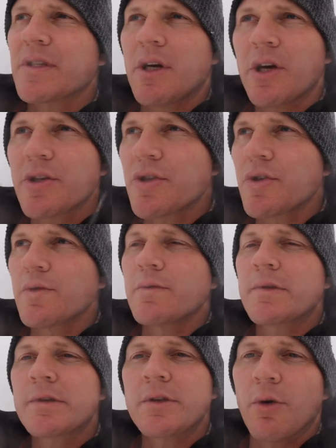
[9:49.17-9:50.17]
as long as you
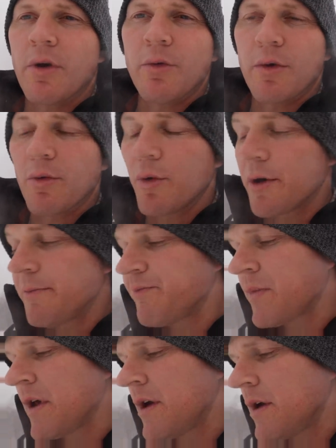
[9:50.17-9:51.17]
stoke it with wood.
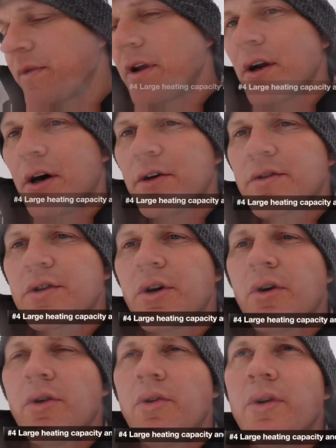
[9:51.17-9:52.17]
It
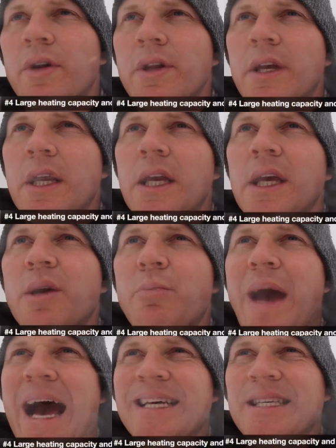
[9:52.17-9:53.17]
also the heating
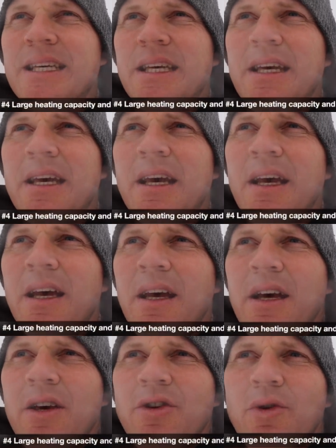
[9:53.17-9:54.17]
capacity,
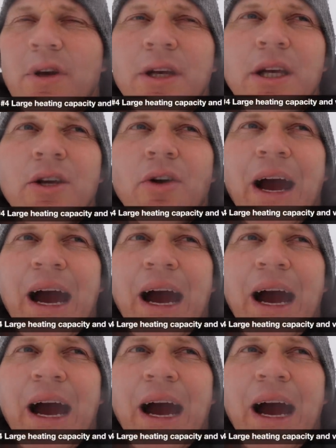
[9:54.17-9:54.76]
you can heat your